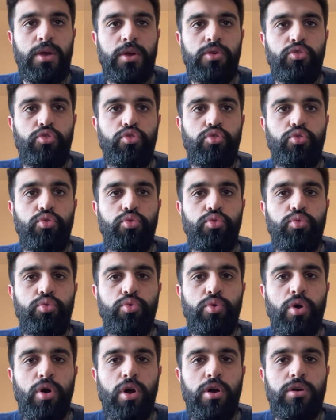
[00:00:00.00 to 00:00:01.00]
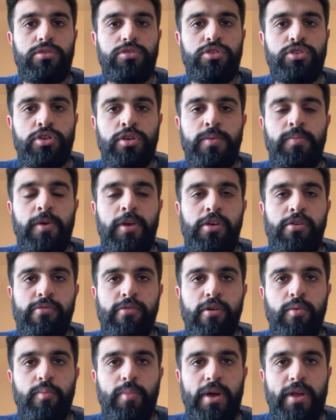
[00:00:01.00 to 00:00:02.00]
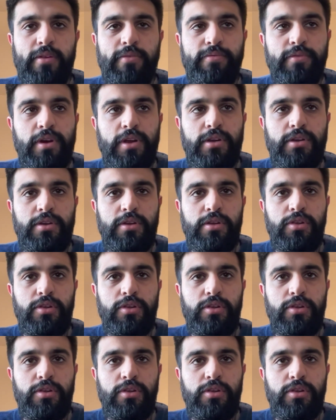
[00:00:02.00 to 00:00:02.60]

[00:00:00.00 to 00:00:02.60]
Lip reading: You should be your own best friend.